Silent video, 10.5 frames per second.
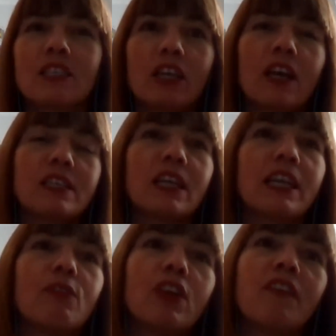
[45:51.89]
a
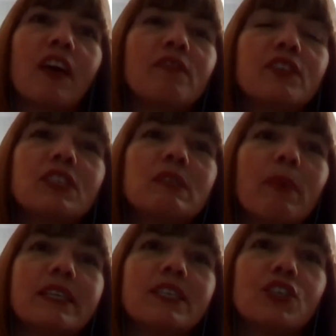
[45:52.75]
clear enough evidence
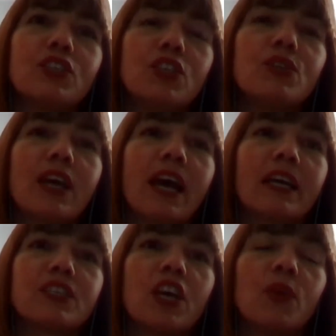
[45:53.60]
base to do
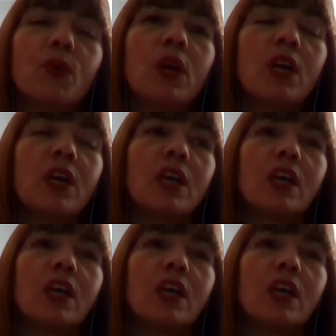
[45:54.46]
that. So